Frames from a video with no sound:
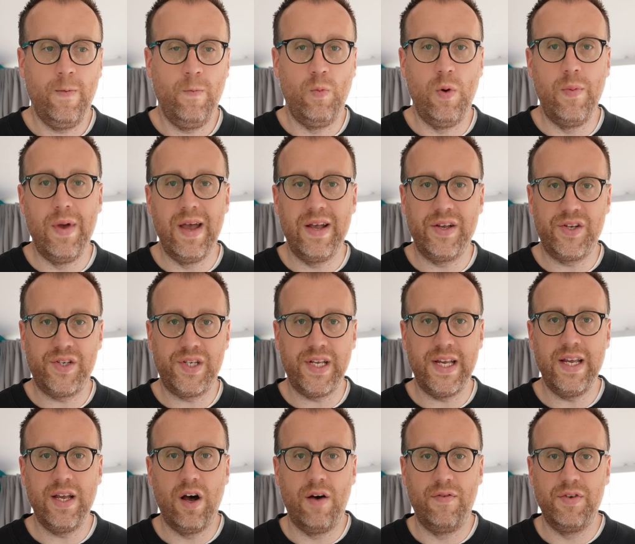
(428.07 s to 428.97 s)
We may
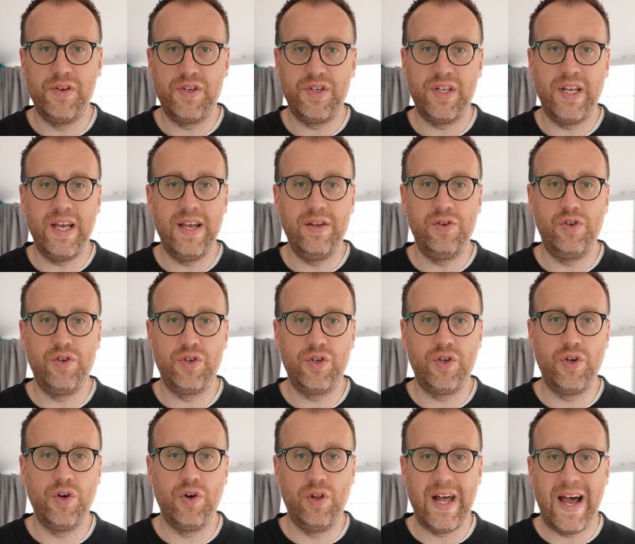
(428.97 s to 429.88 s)
see, obviously, it just
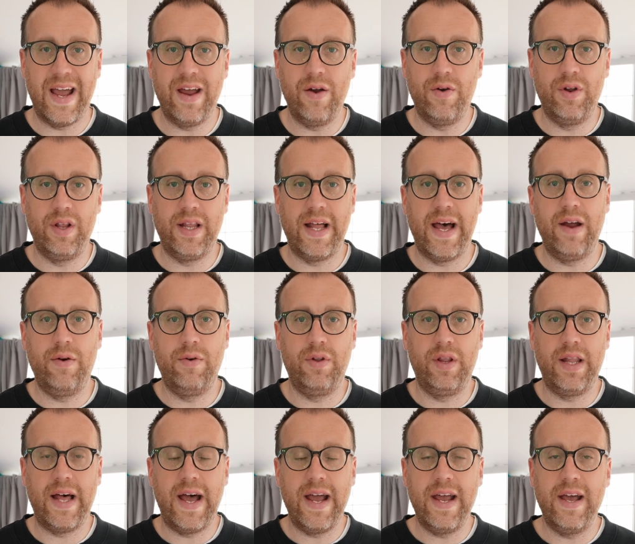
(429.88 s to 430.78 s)
go lighter and lighter
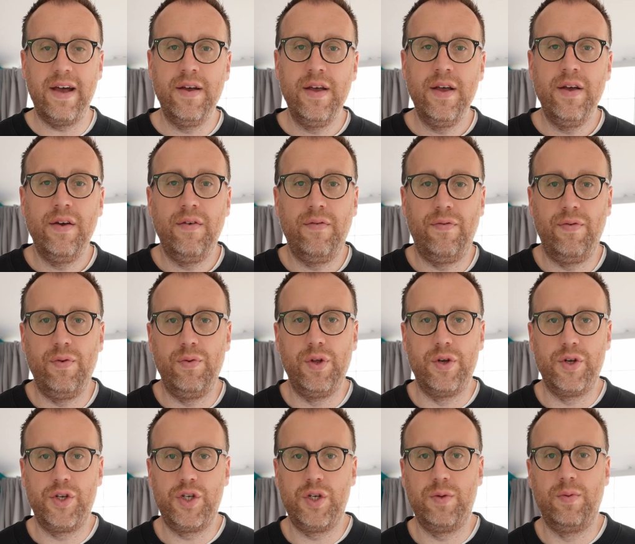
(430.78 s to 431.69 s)
and lighter through
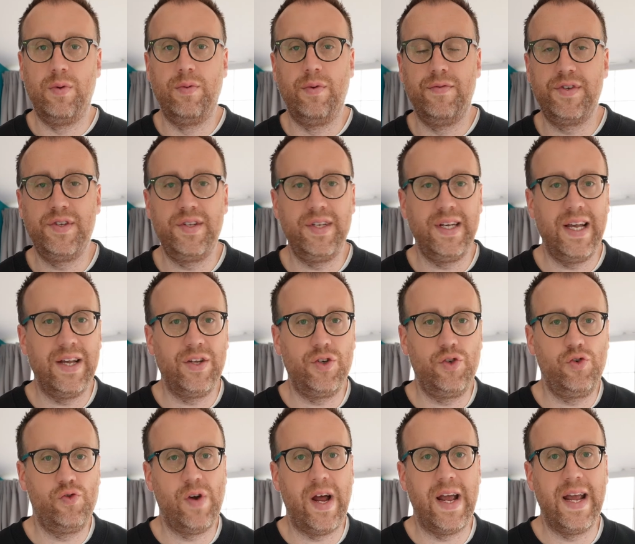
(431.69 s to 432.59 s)
those summer months as it gets
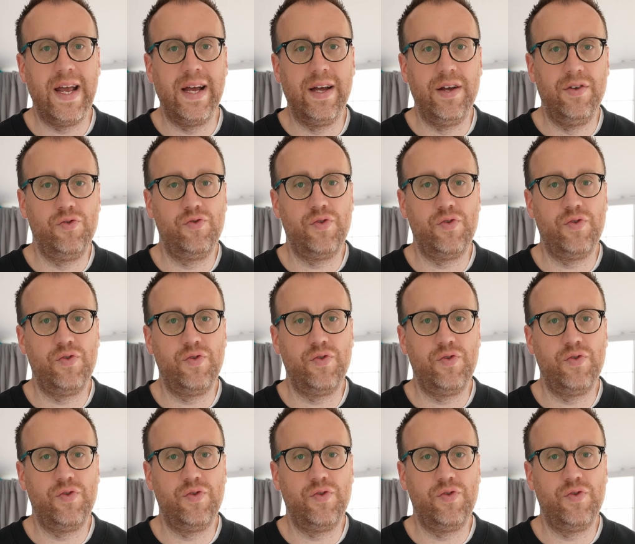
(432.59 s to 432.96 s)
drier and